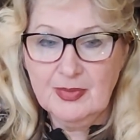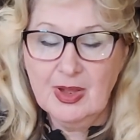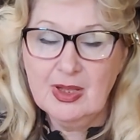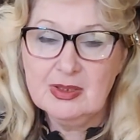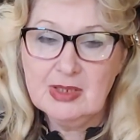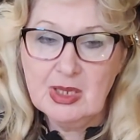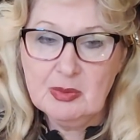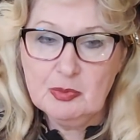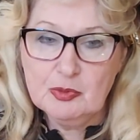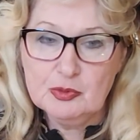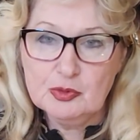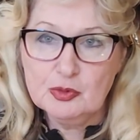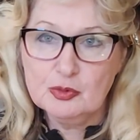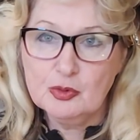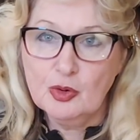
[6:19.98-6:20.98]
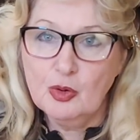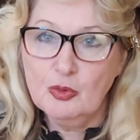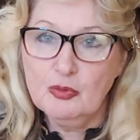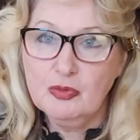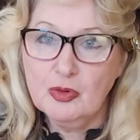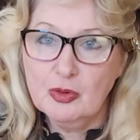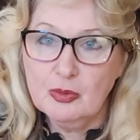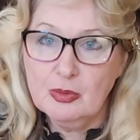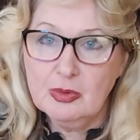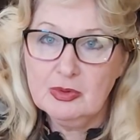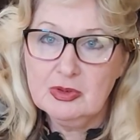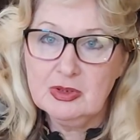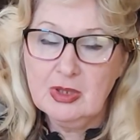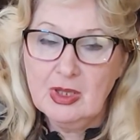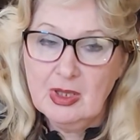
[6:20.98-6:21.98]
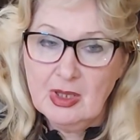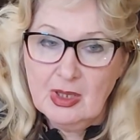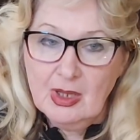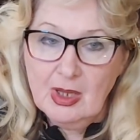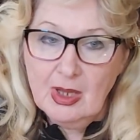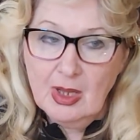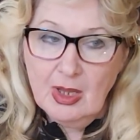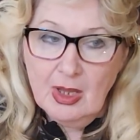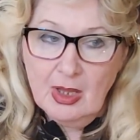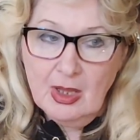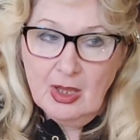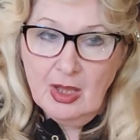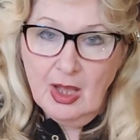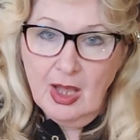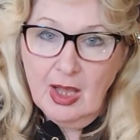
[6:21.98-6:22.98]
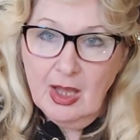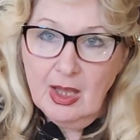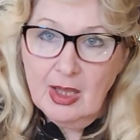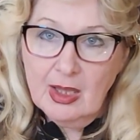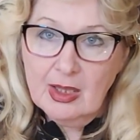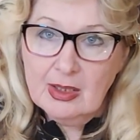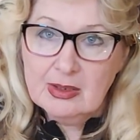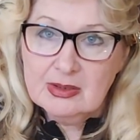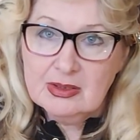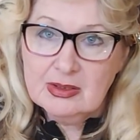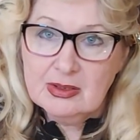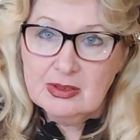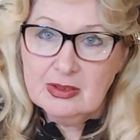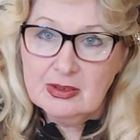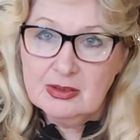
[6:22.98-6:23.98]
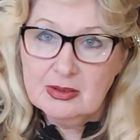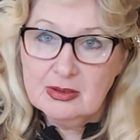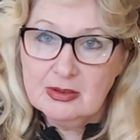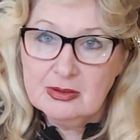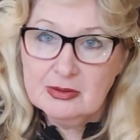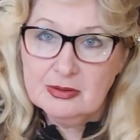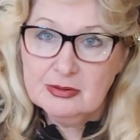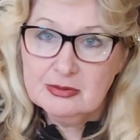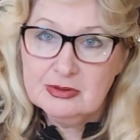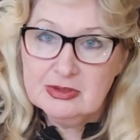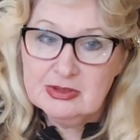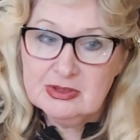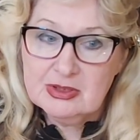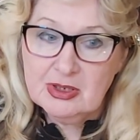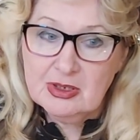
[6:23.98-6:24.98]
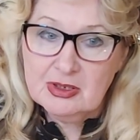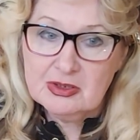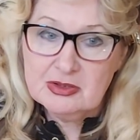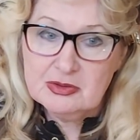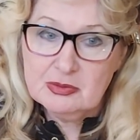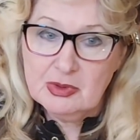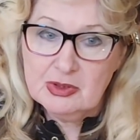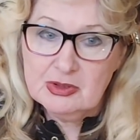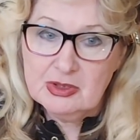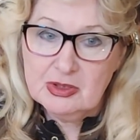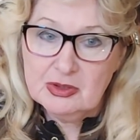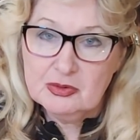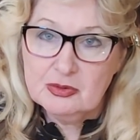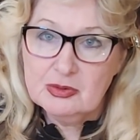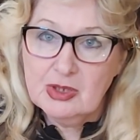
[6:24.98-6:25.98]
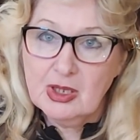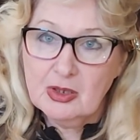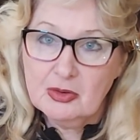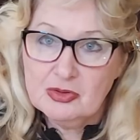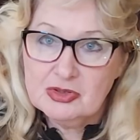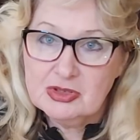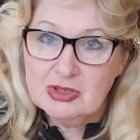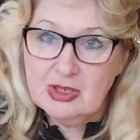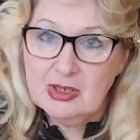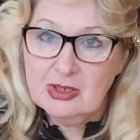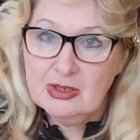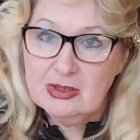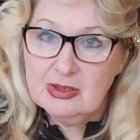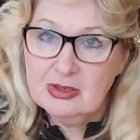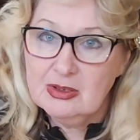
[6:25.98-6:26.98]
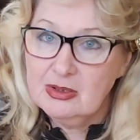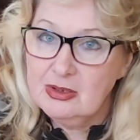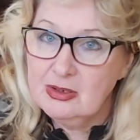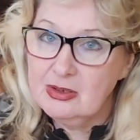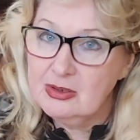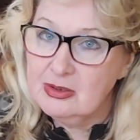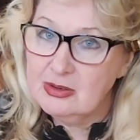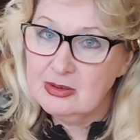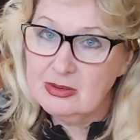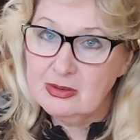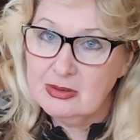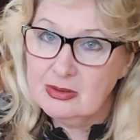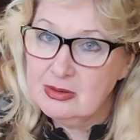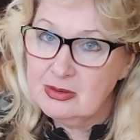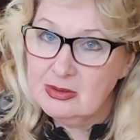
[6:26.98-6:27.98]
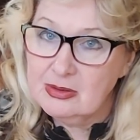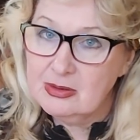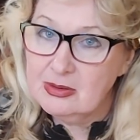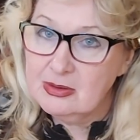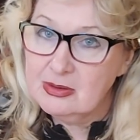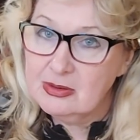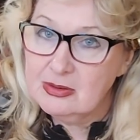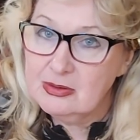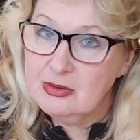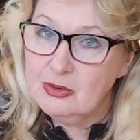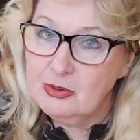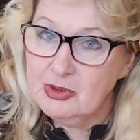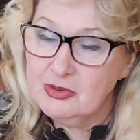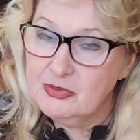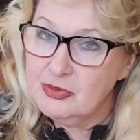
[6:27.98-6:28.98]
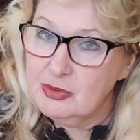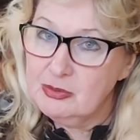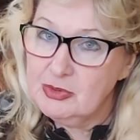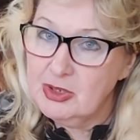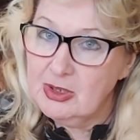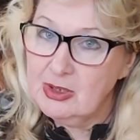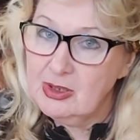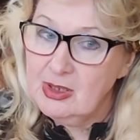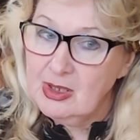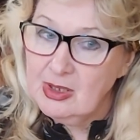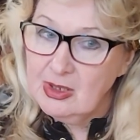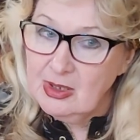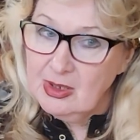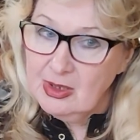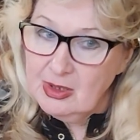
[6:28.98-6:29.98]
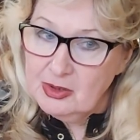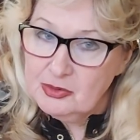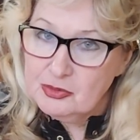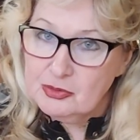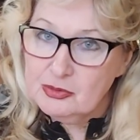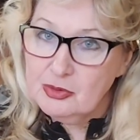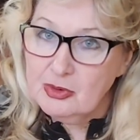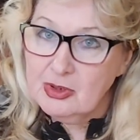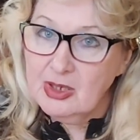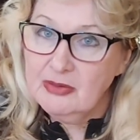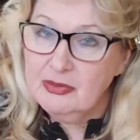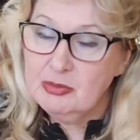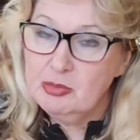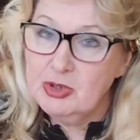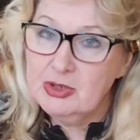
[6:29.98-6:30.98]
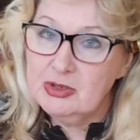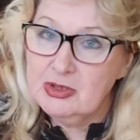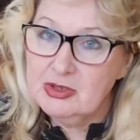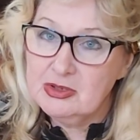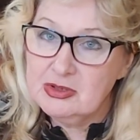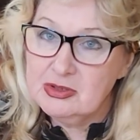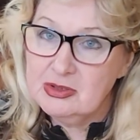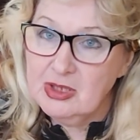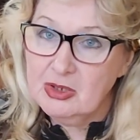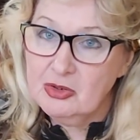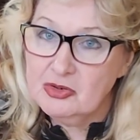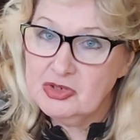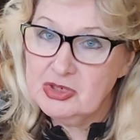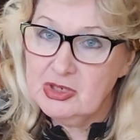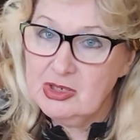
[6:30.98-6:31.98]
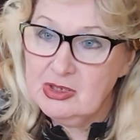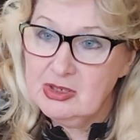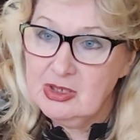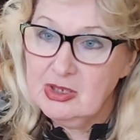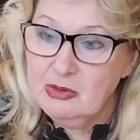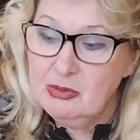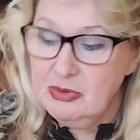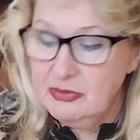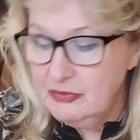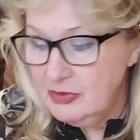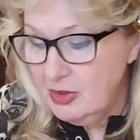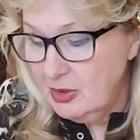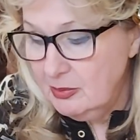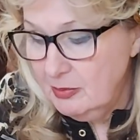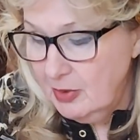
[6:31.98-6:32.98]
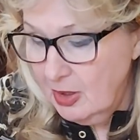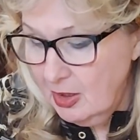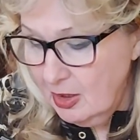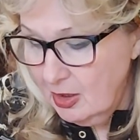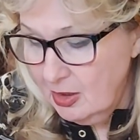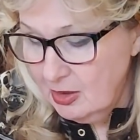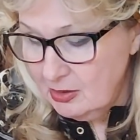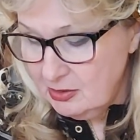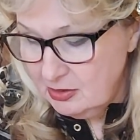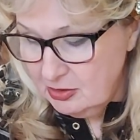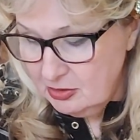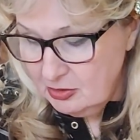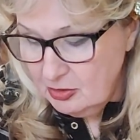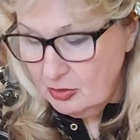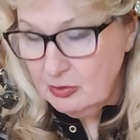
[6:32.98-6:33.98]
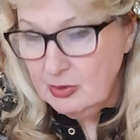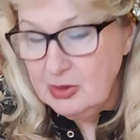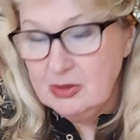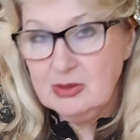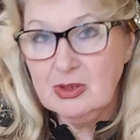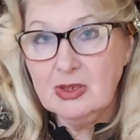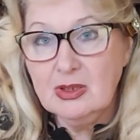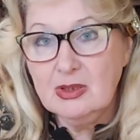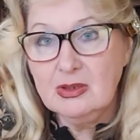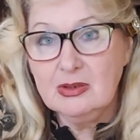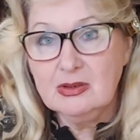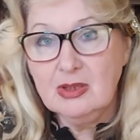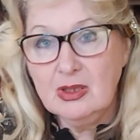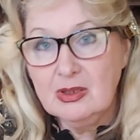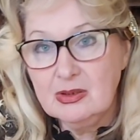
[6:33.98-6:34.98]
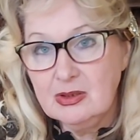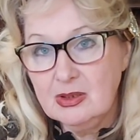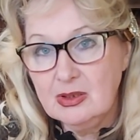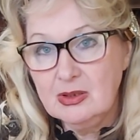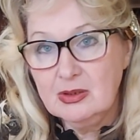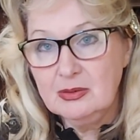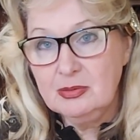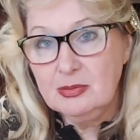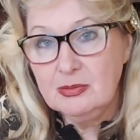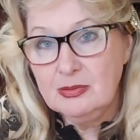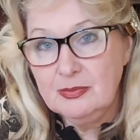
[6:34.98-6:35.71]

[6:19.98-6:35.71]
unable to go forward. And those truckers wanted to negotiate. No one from the Trudeau government is negotiating with them, and no one, the